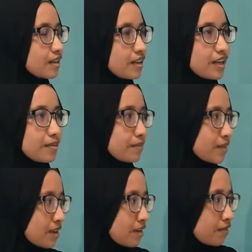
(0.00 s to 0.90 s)
it
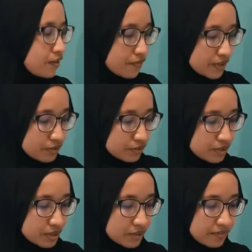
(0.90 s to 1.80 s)
refers to
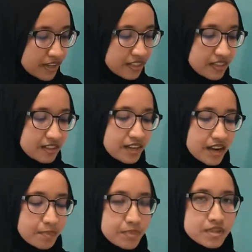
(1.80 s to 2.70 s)
the factors that
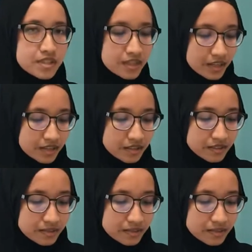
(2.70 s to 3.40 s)
are personal